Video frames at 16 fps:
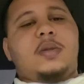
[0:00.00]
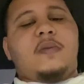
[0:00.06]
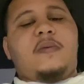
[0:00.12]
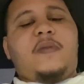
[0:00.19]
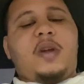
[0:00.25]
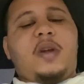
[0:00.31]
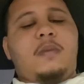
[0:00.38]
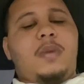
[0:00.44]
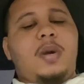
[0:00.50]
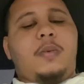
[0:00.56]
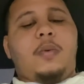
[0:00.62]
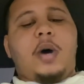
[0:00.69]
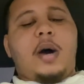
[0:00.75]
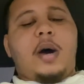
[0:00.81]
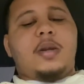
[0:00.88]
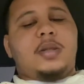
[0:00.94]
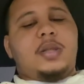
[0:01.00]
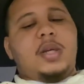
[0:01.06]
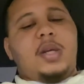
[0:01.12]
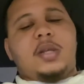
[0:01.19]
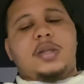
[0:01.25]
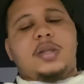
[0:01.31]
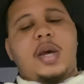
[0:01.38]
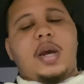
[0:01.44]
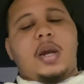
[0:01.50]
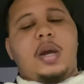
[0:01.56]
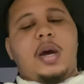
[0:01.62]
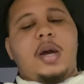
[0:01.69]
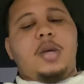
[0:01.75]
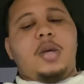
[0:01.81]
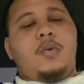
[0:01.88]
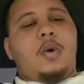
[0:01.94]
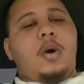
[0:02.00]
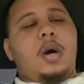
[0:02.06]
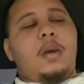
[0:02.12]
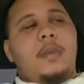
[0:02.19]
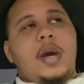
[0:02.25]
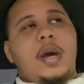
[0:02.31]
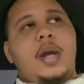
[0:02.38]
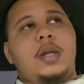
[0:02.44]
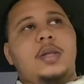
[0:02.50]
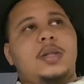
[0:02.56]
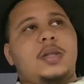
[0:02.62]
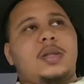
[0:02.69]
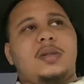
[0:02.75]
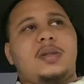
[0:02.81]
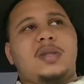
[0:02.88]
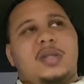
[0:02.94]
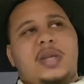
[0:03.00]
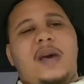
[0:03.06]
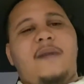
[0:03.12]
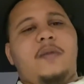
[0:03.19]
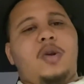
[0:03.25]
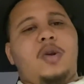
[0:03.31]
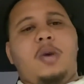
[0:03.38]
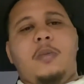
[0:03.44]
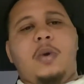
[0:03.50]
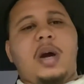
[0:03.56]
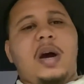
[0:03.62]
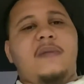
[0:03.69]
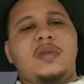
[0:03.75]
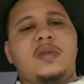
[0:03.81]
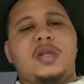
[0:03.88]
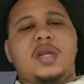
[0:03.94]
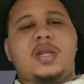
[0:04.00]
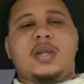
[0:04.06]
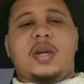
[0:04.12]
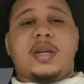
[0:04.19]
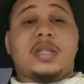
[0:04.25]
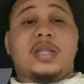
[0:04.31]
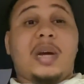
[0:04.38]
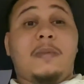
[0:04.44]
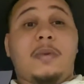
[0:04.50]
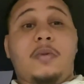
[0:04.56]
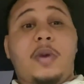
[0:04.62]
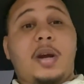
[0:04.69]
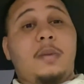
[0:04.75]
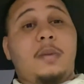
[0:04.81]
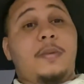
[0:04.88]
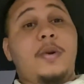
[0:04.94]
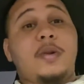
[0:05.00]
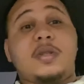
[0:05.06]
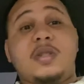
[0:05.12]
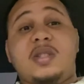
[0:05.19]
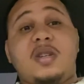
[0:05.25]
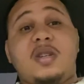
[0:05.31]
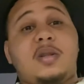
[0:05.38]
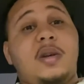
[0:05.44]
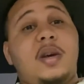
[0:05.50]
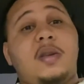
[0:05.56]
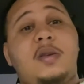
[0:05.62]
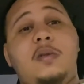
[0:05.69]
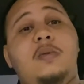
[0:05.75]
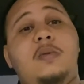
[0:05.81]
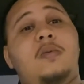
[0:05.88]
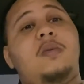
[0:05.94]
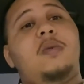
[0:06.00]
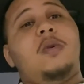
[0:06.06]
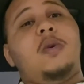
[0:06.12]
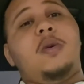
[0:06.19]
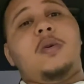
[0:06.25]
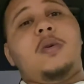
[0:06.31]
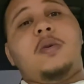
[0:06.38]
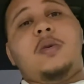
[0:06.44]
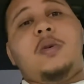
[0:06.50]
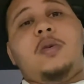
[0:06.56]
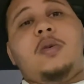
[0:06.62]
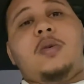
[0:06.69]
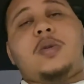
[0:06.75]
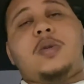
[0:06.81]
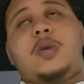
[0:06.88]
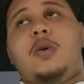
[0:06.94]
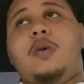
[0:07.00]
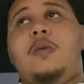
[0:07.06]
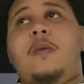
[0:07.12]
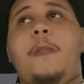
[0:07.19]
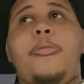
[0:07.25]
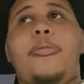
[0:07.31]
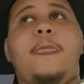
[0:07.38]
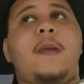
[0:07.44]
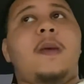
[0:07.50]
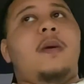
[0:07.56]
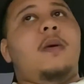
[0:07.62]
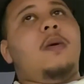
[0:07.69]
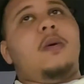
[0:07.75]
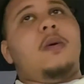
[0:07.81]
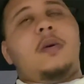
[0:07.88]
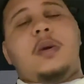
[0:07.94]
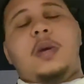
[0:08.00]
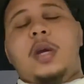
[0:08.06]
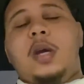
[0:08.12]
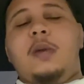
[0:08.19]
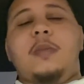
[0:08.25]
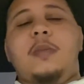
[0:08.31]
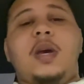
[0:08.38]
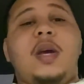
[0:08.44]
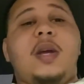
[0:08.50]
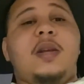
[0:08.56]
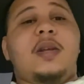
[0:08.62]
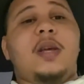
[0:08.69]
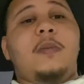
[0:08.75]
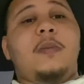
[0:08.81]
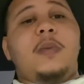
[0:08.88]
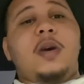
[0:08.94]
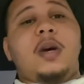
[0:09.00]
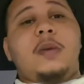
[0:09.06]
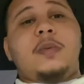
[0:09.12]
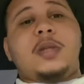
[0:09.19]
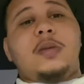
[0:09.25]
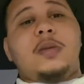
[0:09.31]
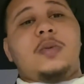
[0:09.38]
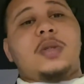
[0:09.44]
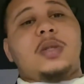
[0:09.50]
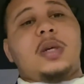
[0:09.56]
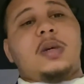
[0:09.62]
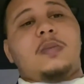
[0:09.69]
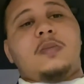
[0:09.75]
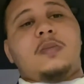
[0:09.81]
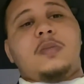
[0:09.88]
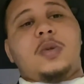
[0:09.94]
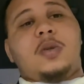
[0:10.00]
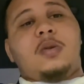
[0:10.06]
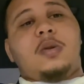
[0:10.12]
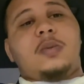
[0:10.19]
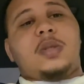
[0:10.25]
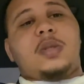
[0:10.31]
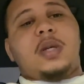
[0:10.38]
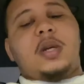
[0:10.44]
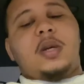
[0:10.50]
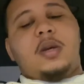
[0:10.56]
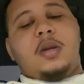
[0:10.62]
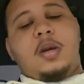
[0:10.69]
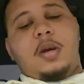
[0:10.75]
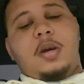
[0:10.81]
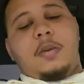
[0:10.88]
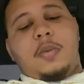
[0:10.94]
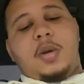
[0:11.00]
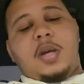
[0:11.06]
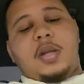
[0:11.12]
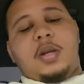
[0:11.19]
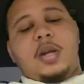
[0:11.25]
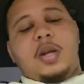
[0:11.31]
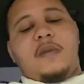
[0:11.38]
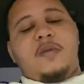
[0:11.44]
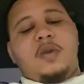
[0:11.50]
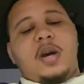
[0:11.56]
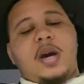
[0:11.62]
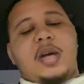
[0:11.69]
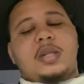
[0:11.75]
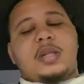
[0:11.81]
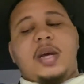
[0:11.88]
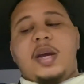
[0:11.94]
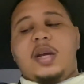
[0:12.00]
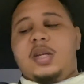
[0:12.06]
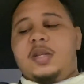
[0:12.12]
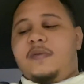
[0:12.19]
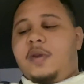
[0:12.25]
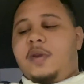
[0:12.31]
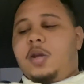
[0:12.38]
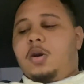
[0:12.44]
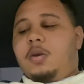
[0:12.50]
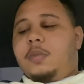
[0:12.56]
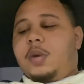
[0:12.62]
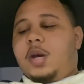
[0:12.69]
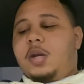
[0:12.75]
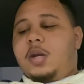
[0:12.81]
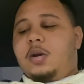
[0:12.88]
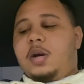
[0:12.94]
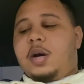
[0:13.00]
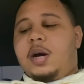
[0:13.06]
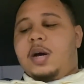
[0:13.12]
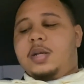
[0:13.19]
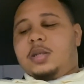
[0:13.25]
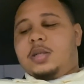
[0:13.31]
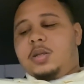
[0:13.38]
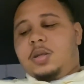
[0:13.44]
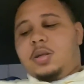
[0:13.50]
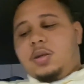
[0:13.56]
filling people out and seeing exactly how you are, man, and just having a normal conversation. Like I said, I'm a regular person just like you, you know, so hey, man, hit me up, see what's up. You know what I'm saying? But other than that, if you guys liking this video, man, you guys